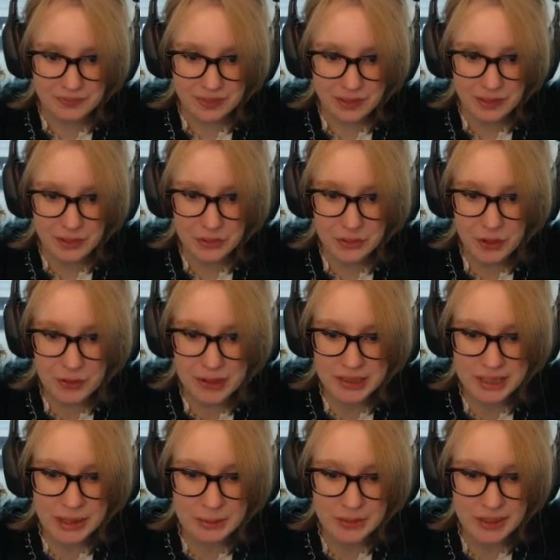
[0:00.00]
the throne is
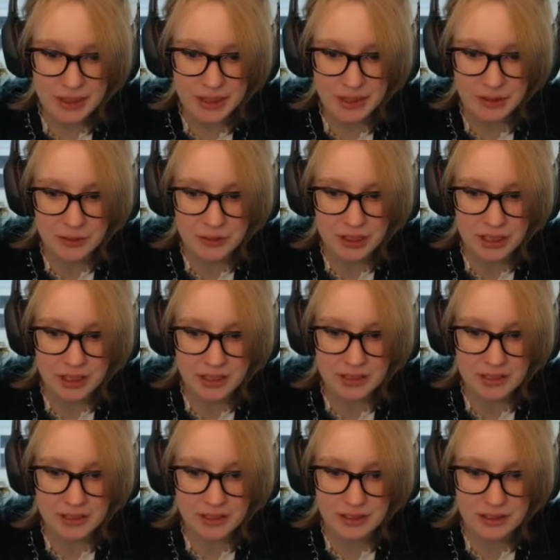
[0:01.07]
empty. I didn't
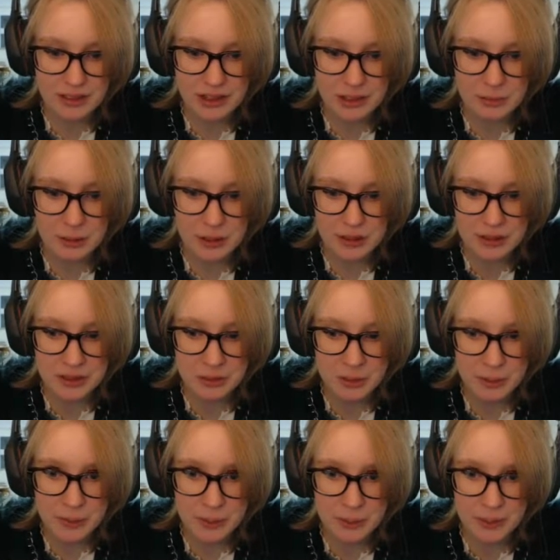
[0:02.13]
realize anyone could see me
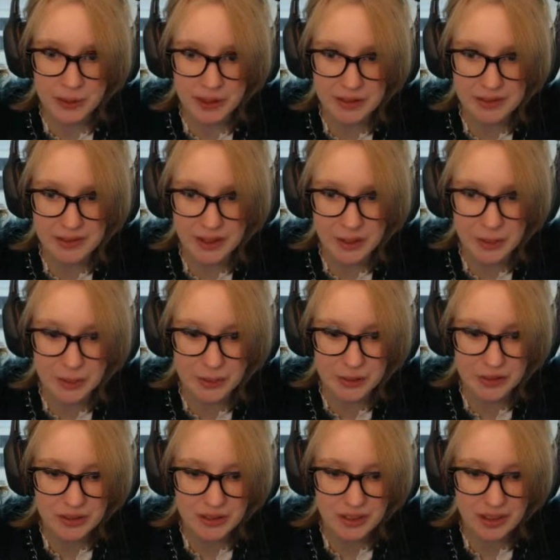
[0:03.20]
pooping.
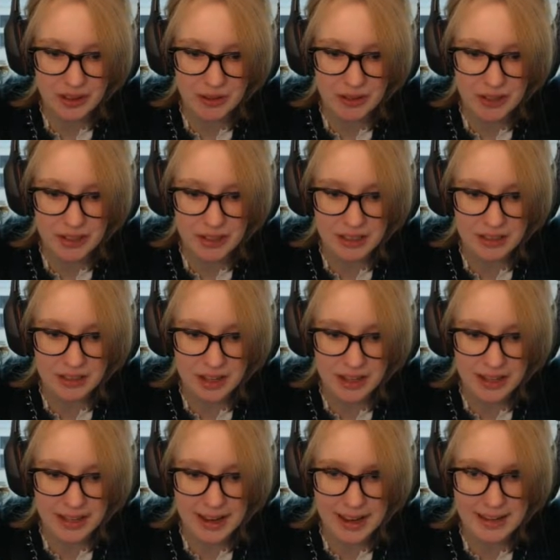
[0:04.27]
Gross. Oh, that is. I
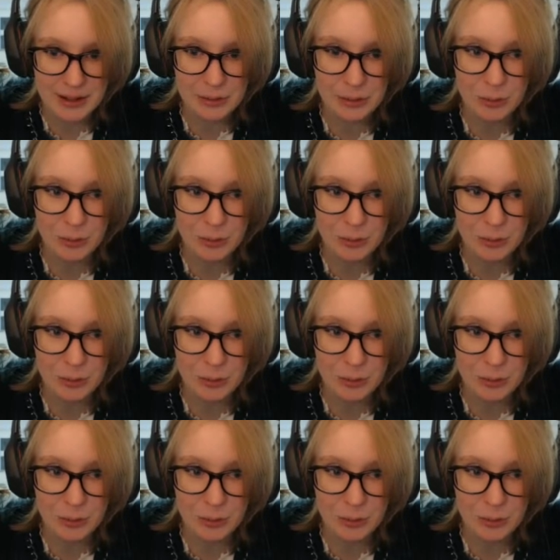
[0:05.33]
can and